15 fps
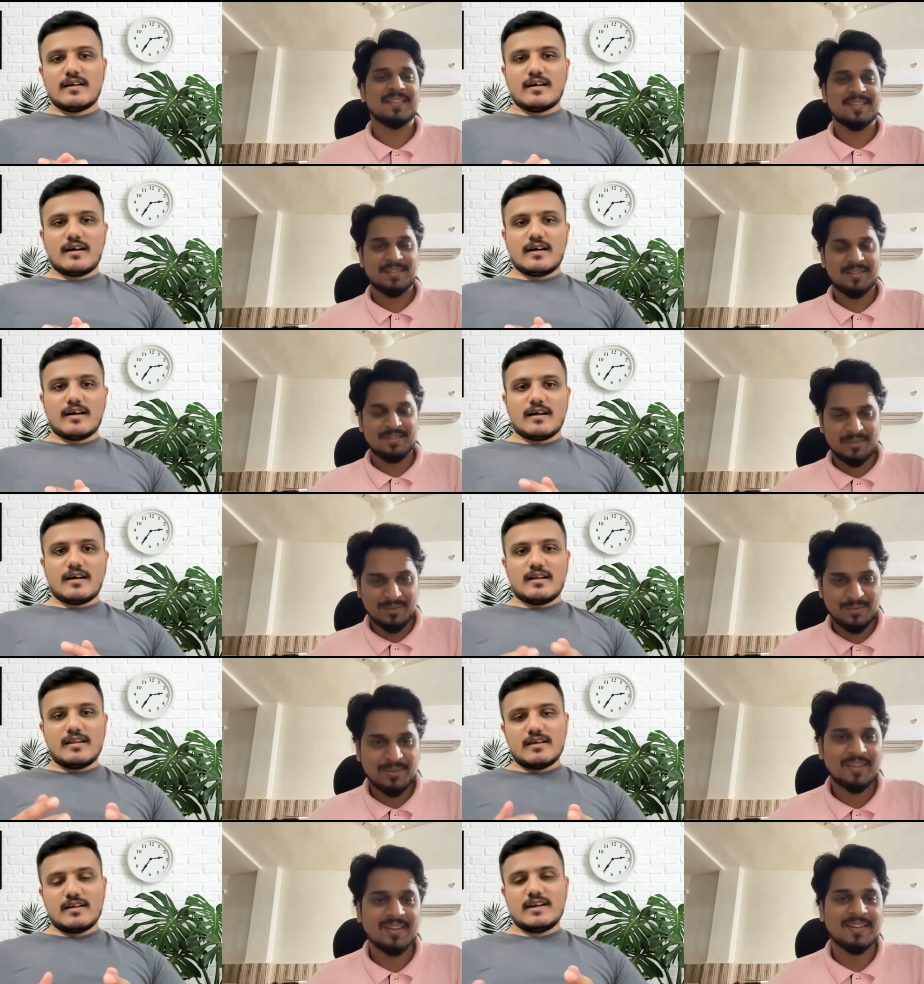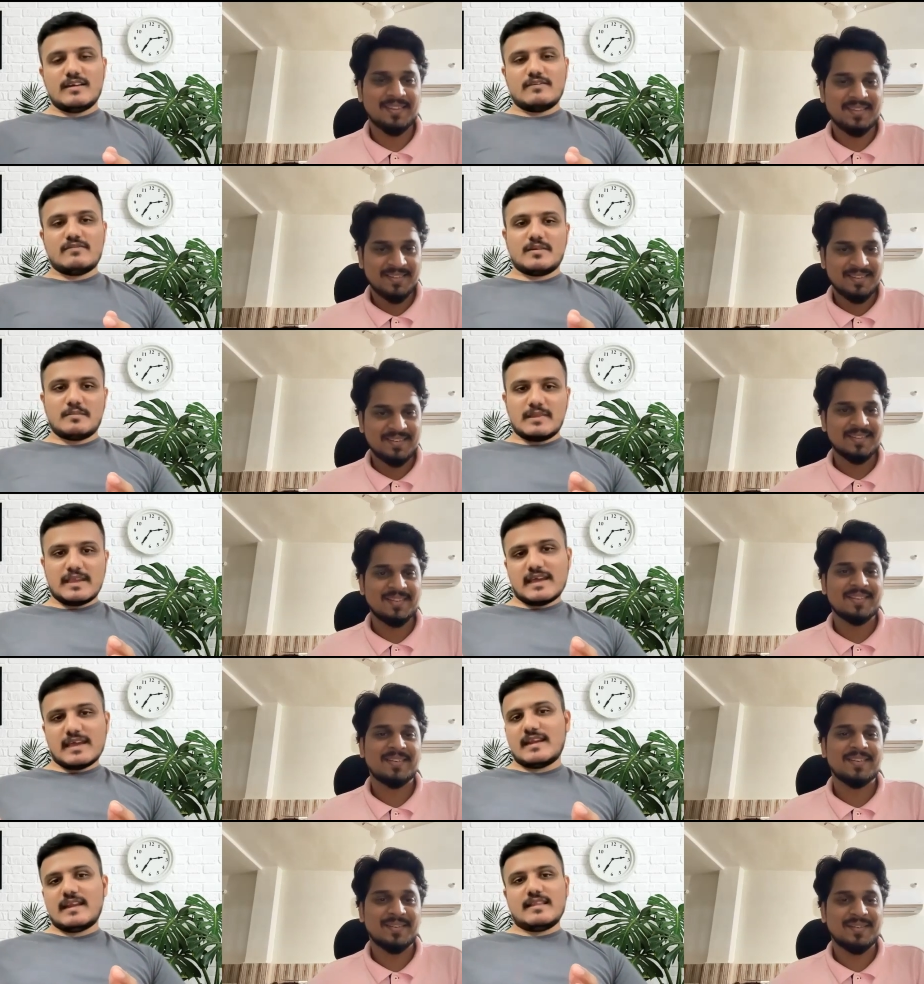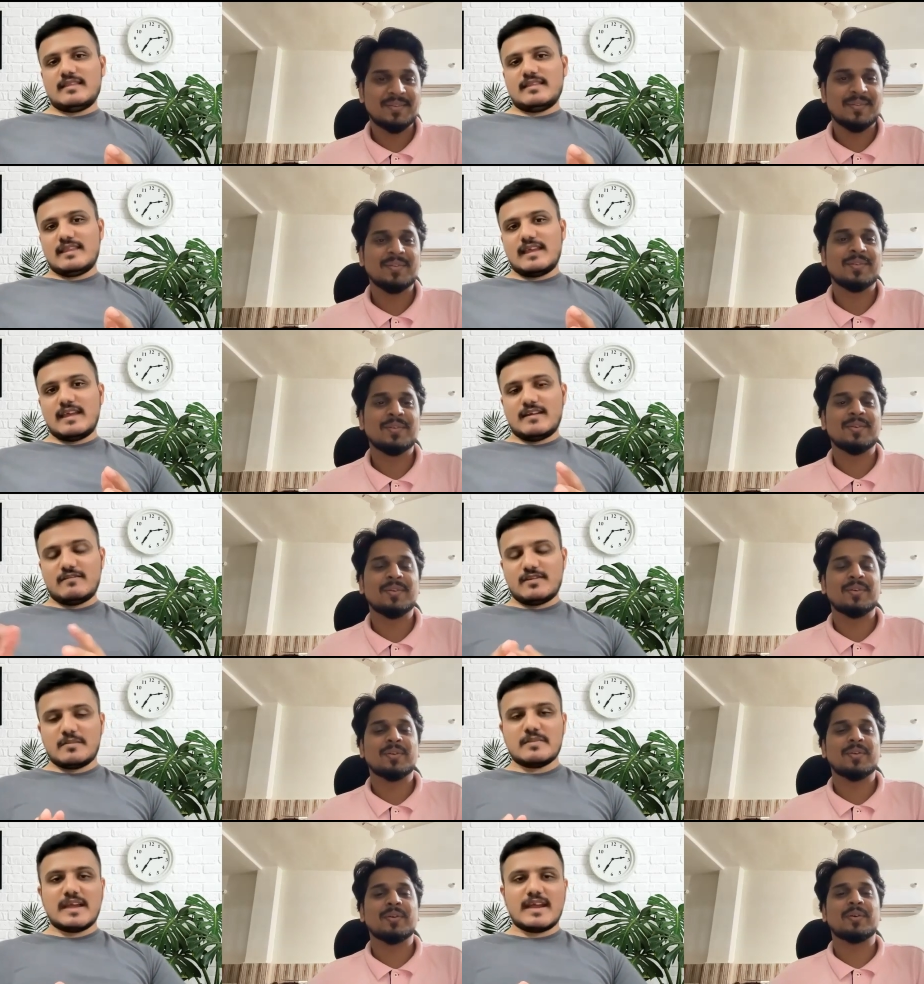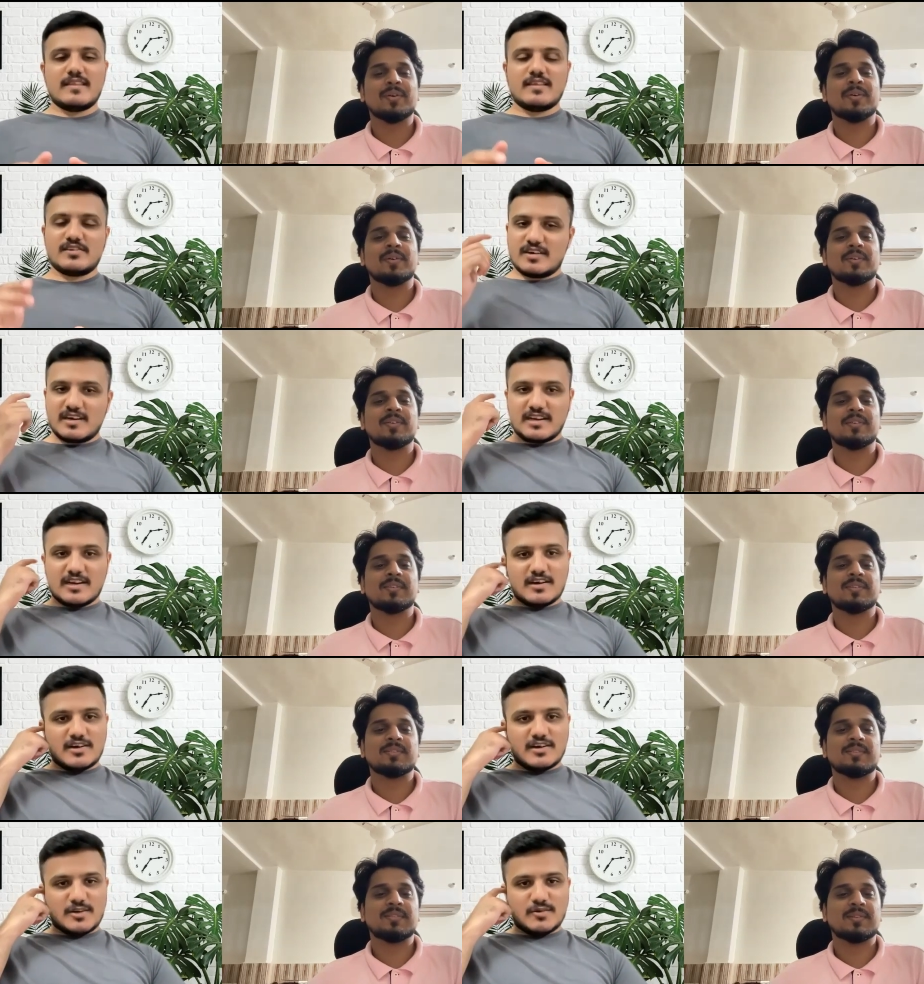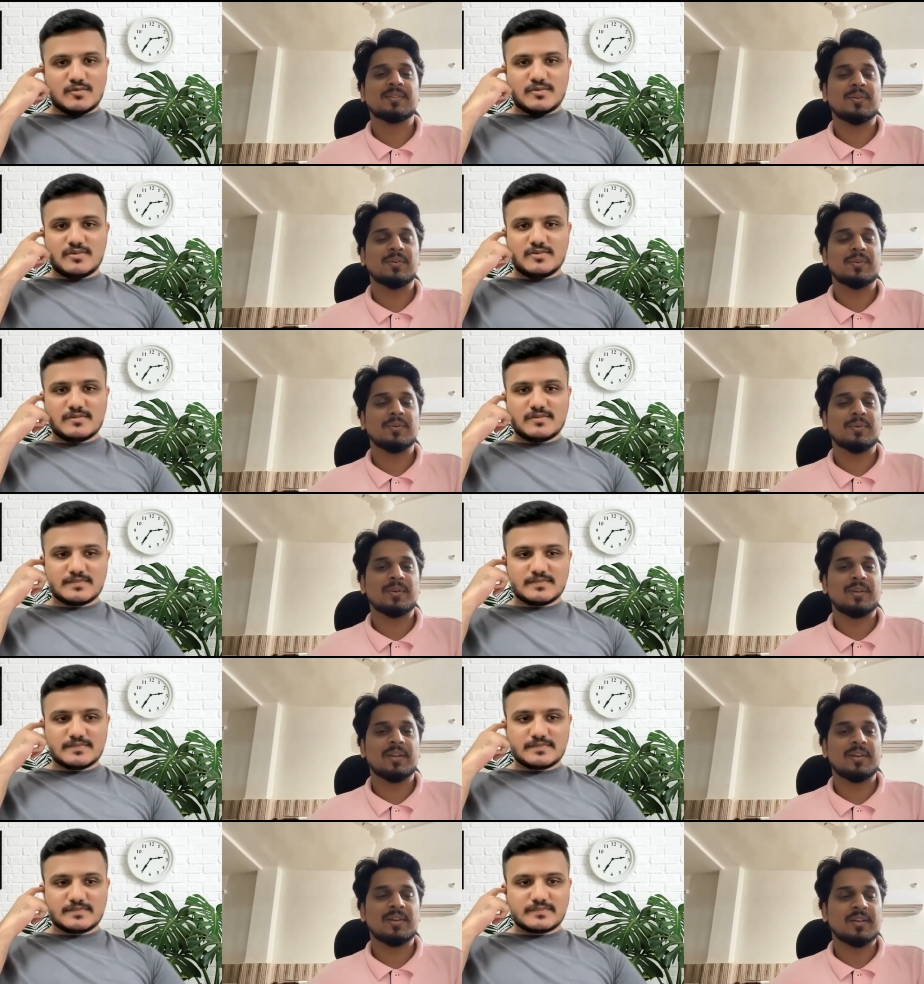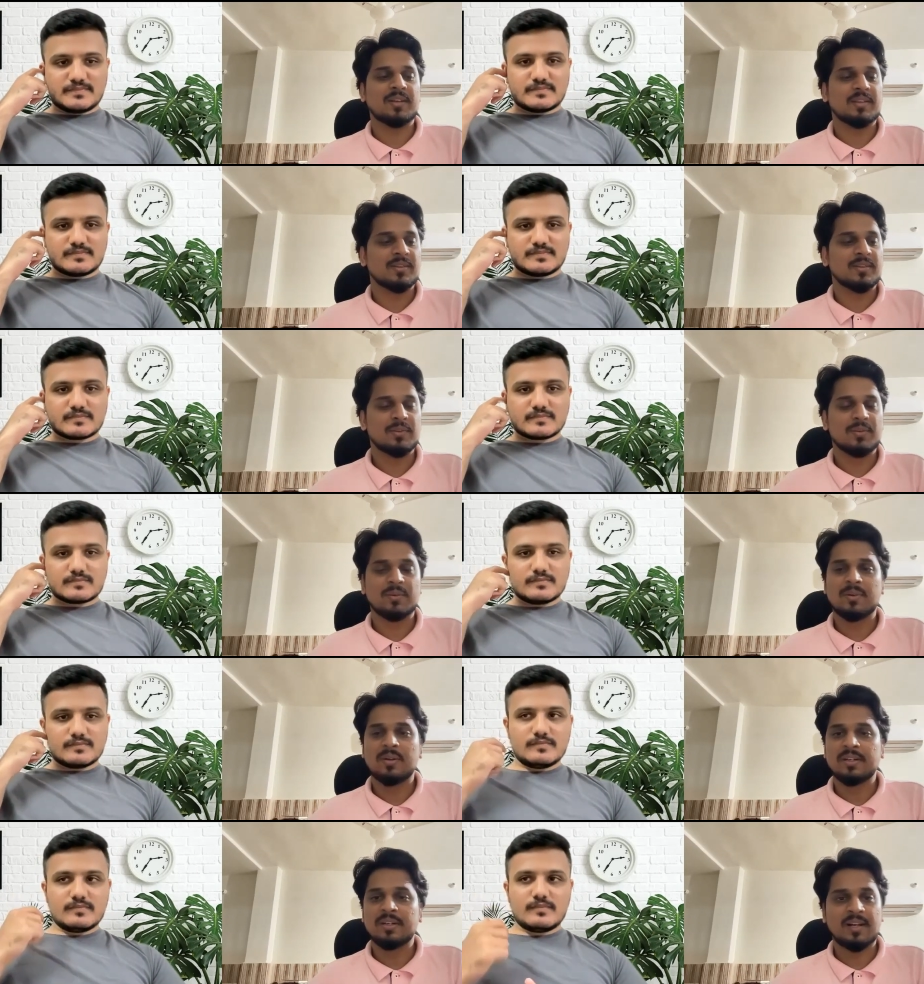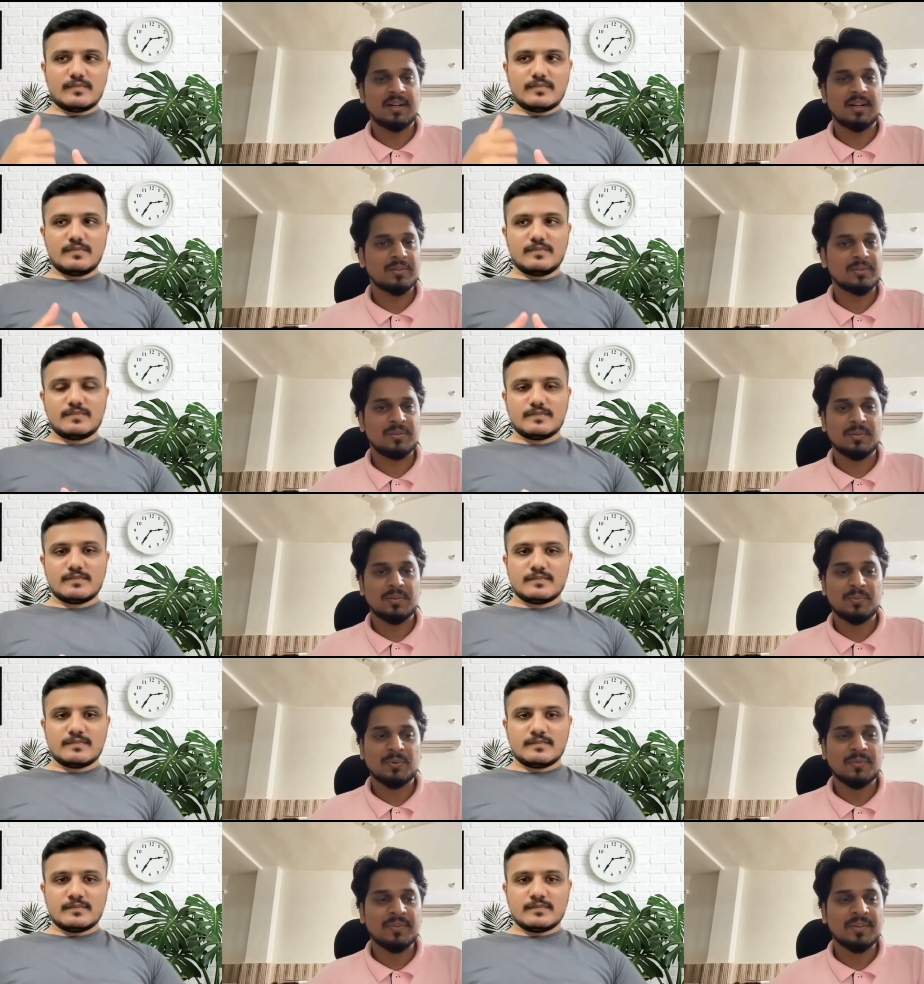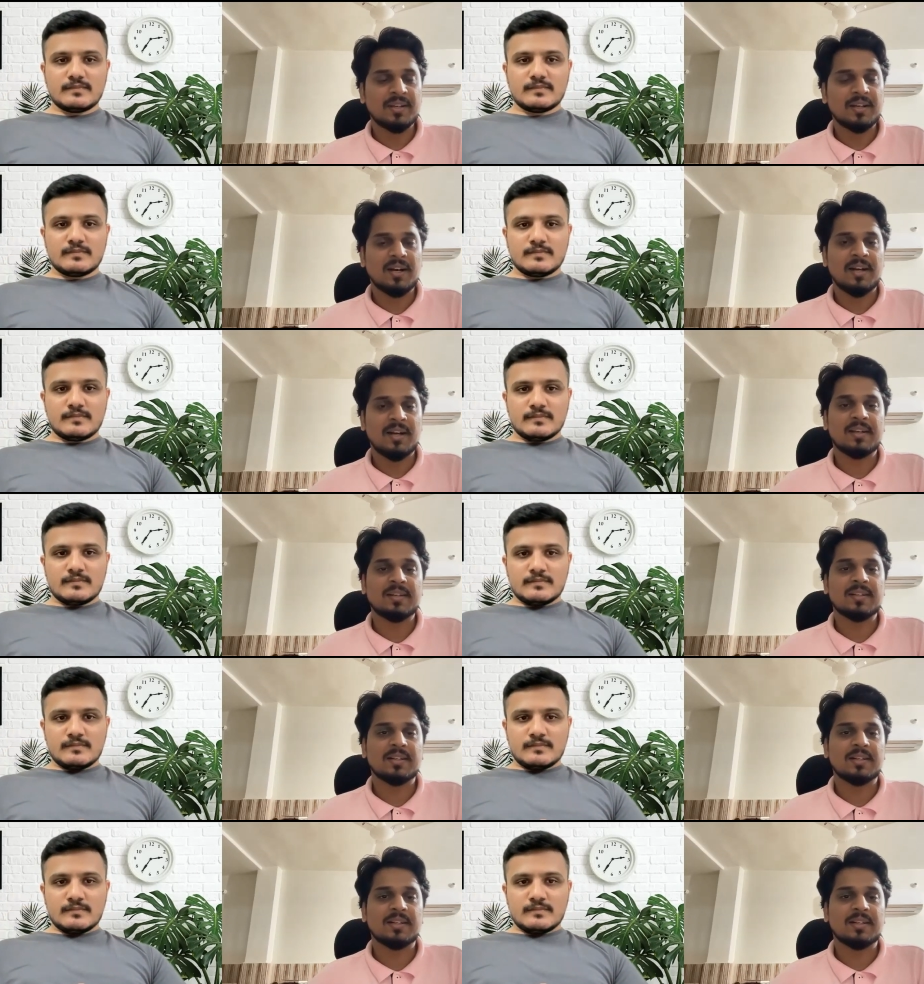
Speaker 1: uh, okay. learning from there, and from there the journey.
Speaker 2: Okay, okay. So yeah, so moving ahead,